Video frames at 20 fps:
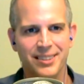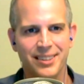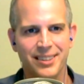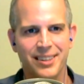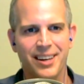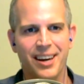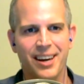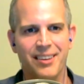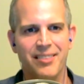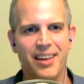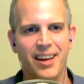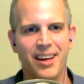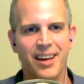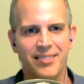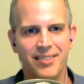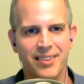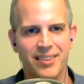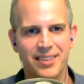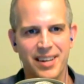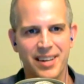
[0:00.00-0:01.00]
and
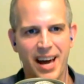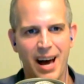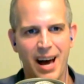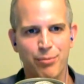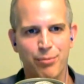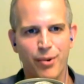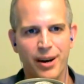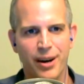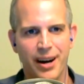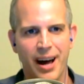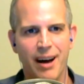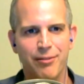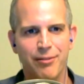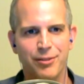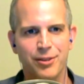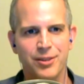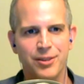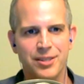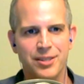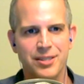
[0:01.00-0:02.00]
then the tap right
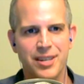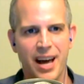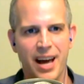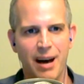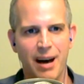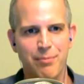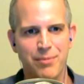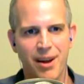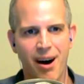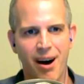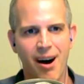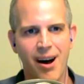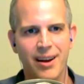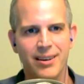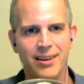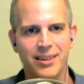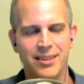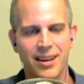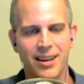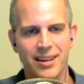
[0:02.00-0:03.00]
after is tap
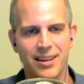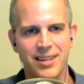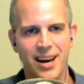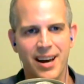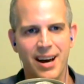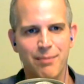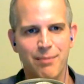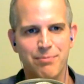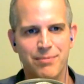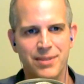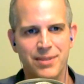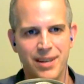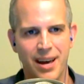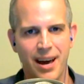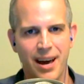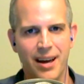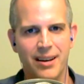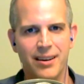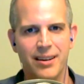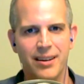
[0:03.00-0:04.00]
9 and tap
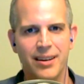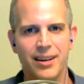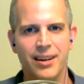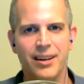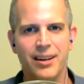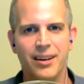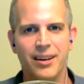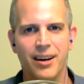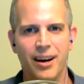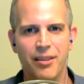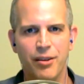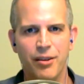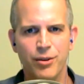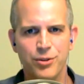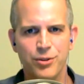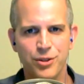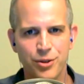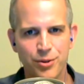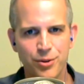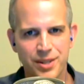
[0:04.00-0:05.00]
10.
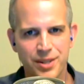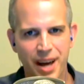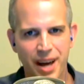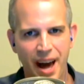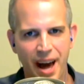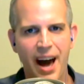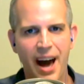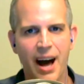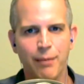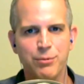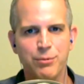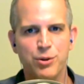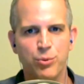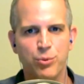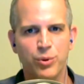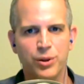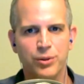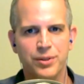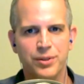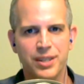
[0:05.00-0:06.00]
Those two taps
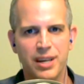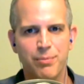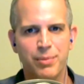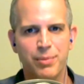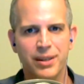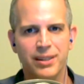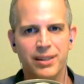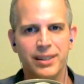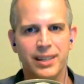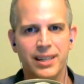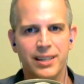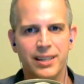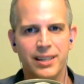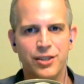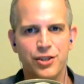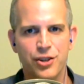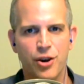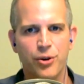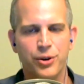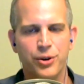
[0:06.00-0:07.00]
will typically
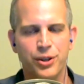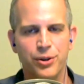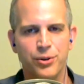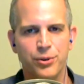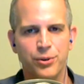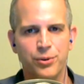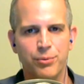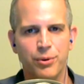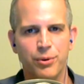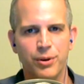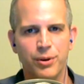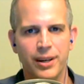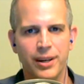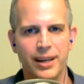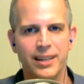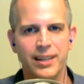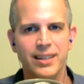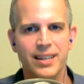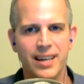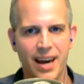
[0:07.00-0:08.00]
show you
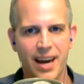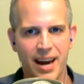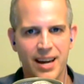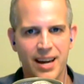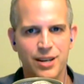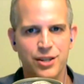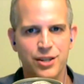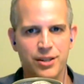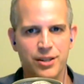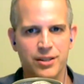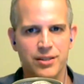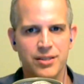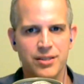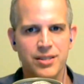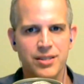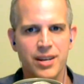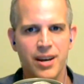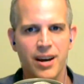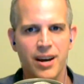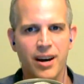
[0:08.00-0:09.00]

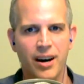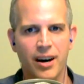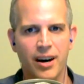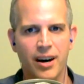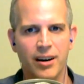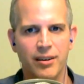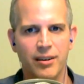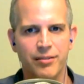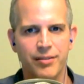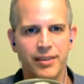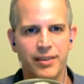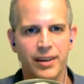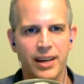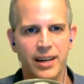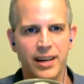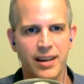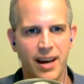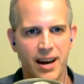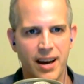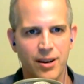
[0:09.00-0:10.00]
indications of
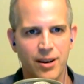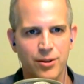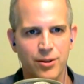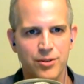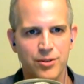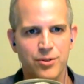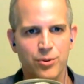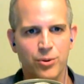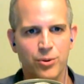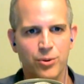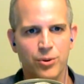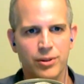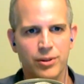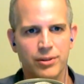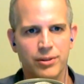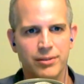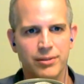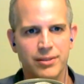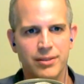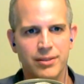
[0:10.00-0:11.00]
in-house
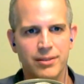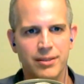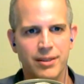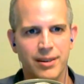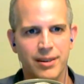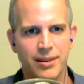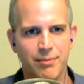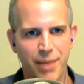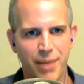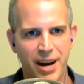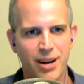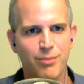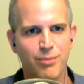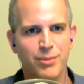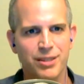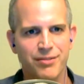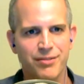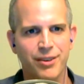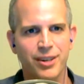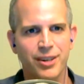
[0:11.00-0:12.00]
or
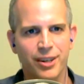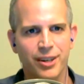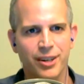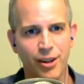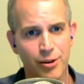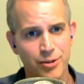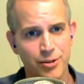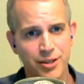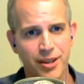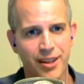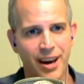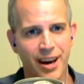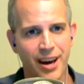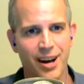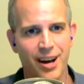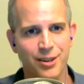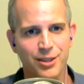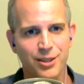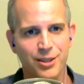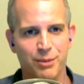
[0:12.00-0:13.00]
impairments very close to the
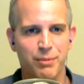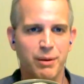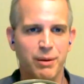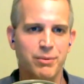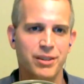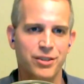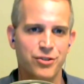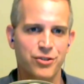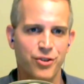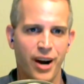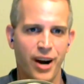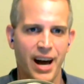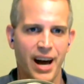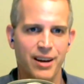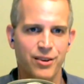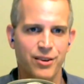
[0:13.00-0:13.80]
house, like maybe the drop,